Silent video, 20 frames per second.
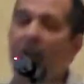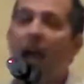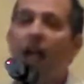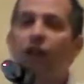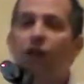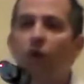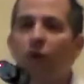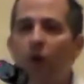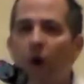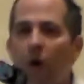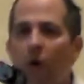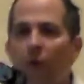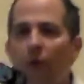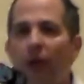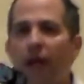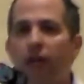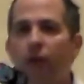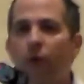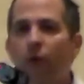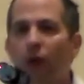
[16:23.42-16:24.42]
And you
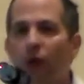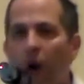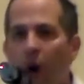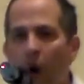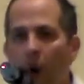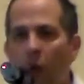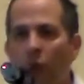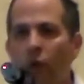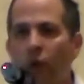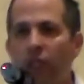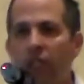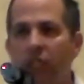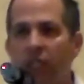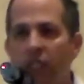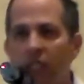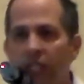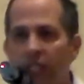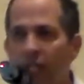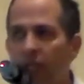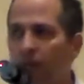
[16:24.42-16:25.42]
know that you could only
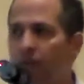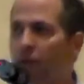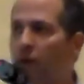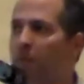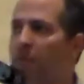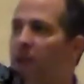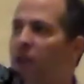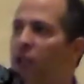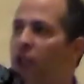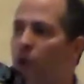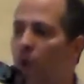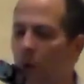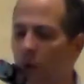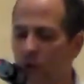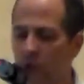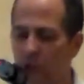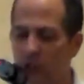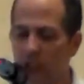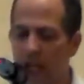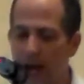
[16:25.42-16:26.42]
see him from the
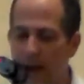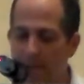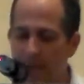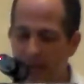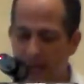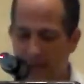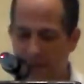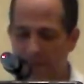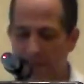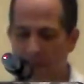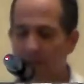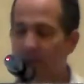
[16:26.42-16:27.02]
shoulders up.